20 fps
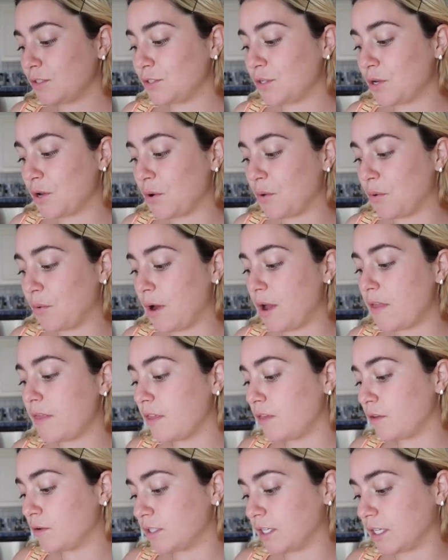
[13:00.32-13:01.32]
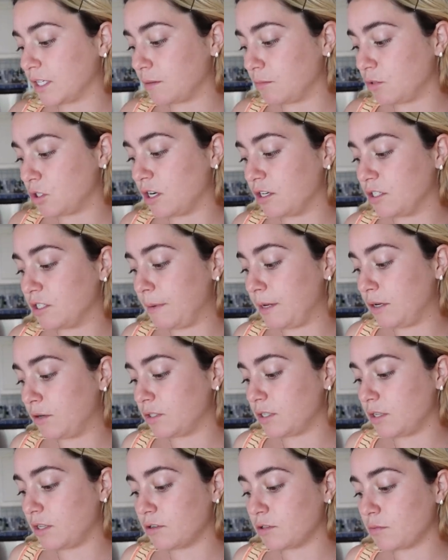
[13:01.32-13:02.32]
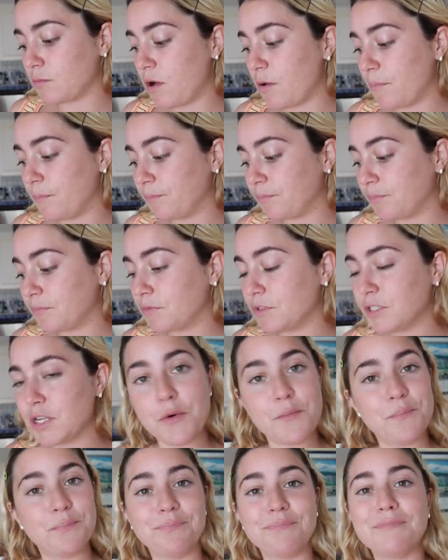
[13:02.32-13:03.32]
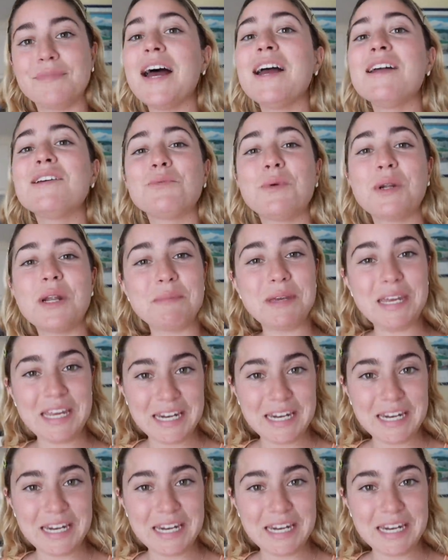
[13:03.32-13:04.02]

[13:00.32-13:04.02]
So, and then there's like some cherry tomatoes in there as well. So that is what I'm